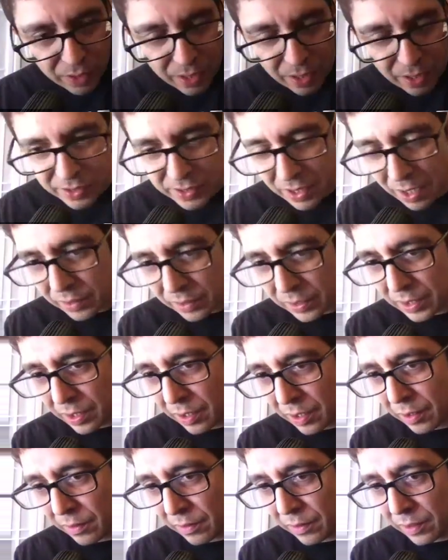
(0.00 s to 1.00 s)
else out
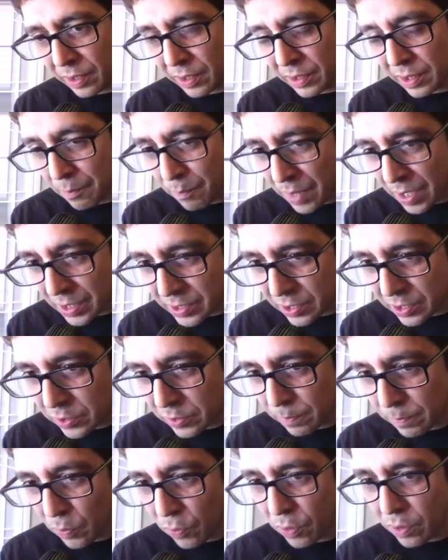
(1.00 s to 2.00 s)
there in the message
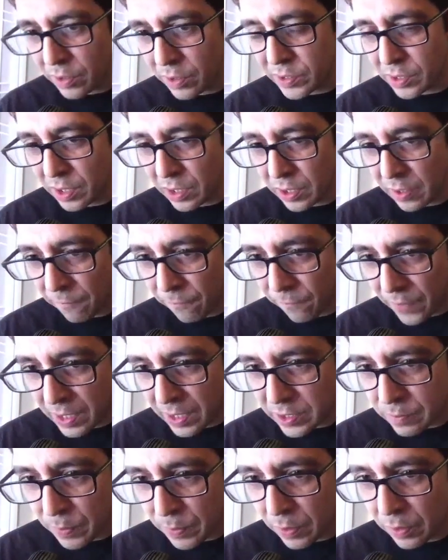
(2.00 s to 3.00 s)
boards and in the
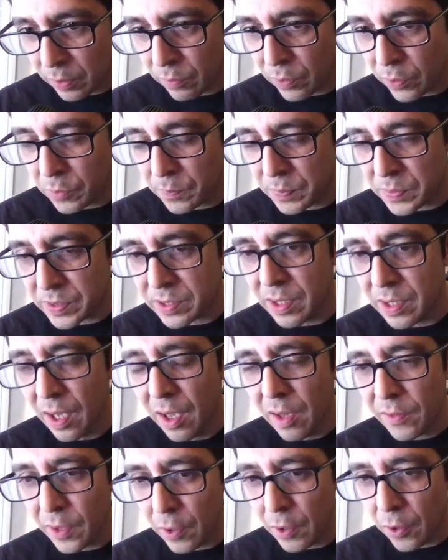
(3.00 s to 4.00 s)
Facebook groups
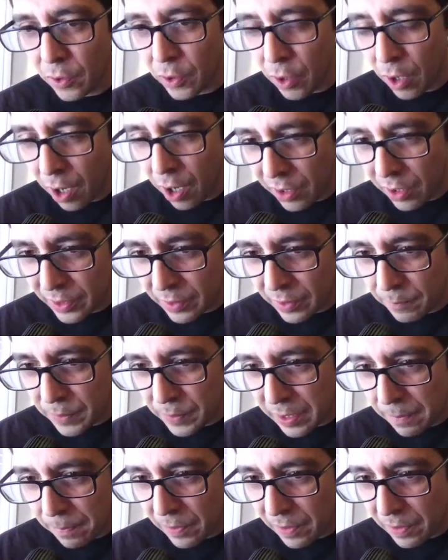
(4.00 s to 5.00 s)
that are calling
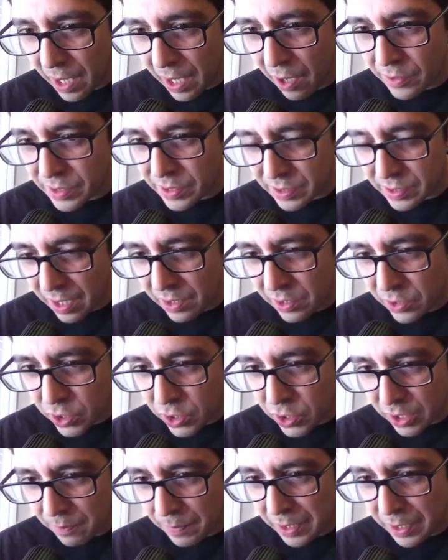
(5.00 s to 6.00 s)
people out saying
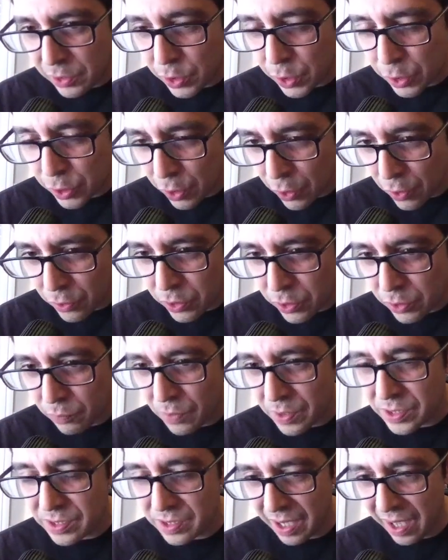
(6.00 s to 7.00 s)
Jimmy Church
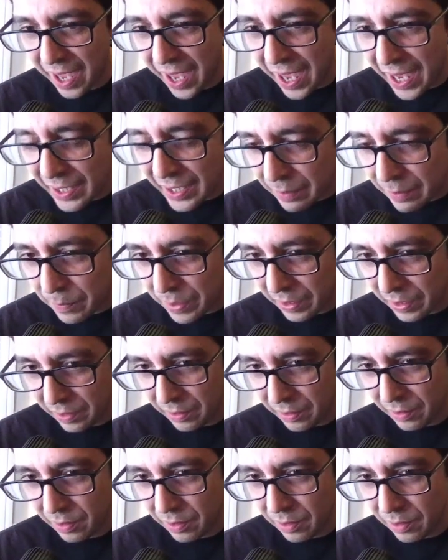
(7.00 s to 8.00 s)
was the enemy,
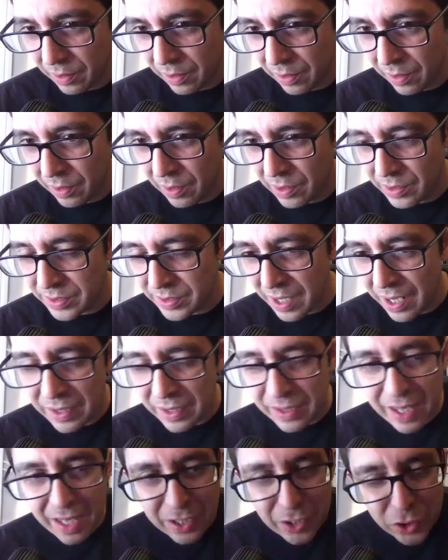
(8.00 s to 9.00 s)
saying
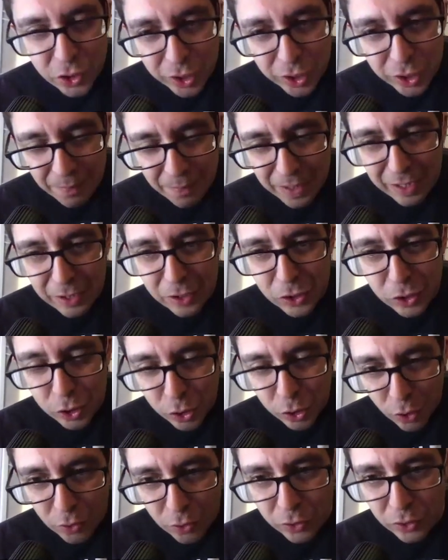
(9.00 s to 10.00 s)
that Jimmy
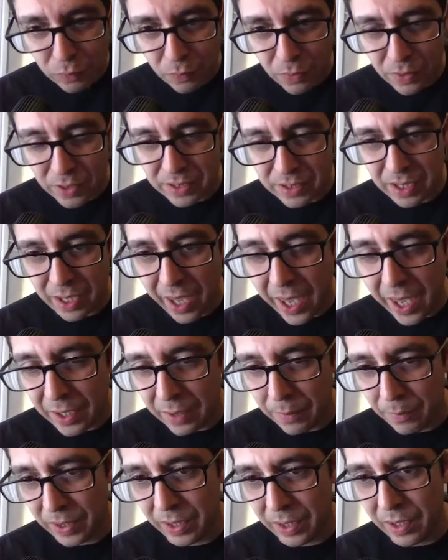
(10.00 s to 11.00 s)
Church was the
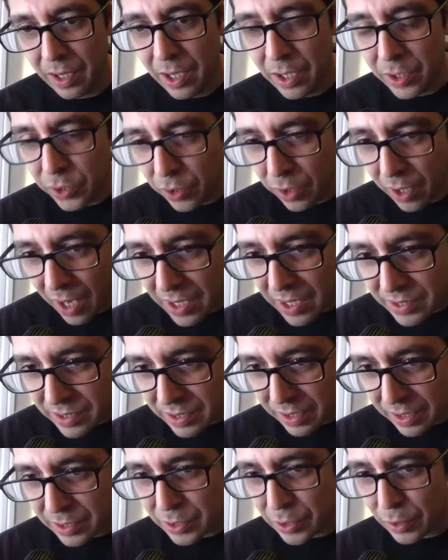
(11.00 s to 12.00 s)
enemy, you guys
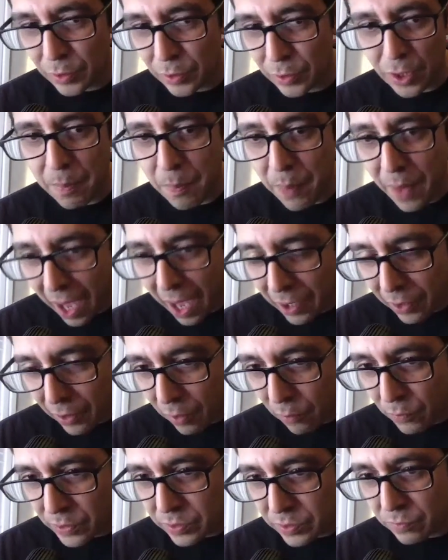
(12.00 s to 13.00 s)
need to look back on what's